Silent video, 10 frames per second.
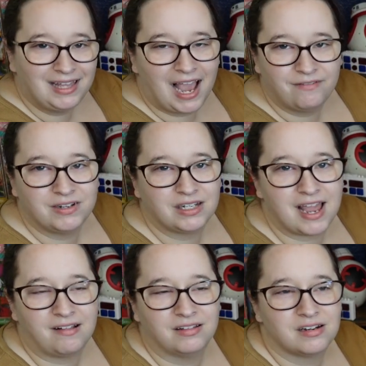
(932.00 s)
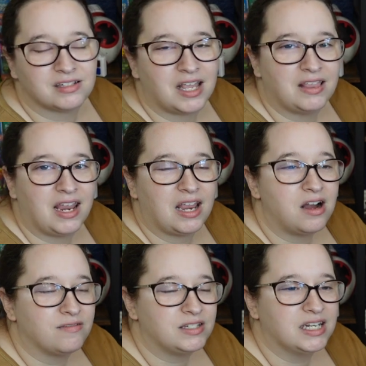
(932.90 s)
the advent calendars and they
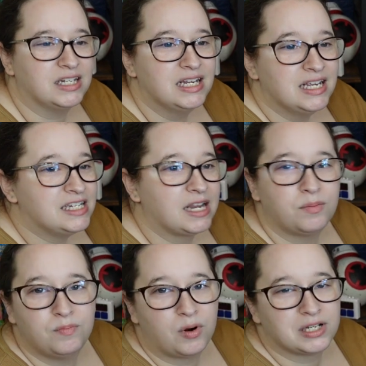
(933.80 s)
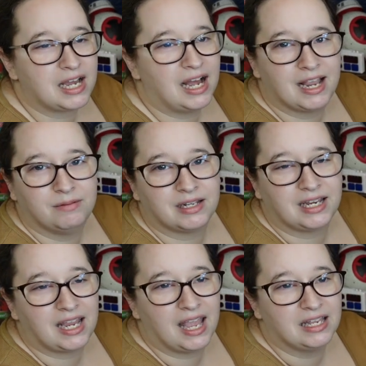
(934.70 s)
often take up more time than I
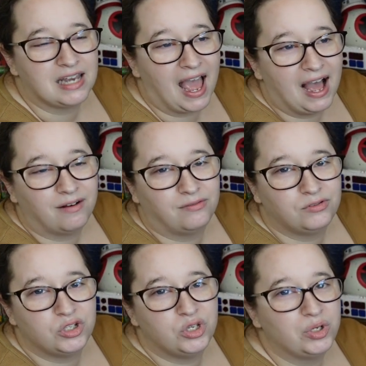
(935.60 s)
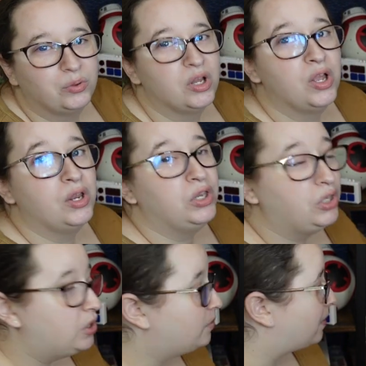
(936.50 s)
can have to do new